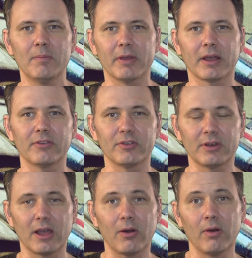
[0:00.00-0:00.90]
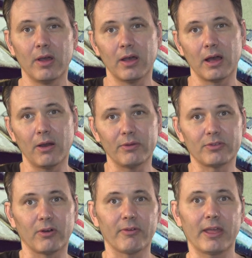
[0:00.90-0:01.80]
because oh,
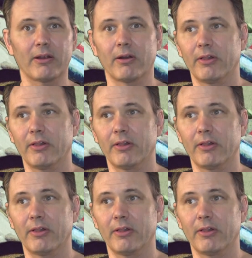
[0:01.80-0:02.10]
it's over there.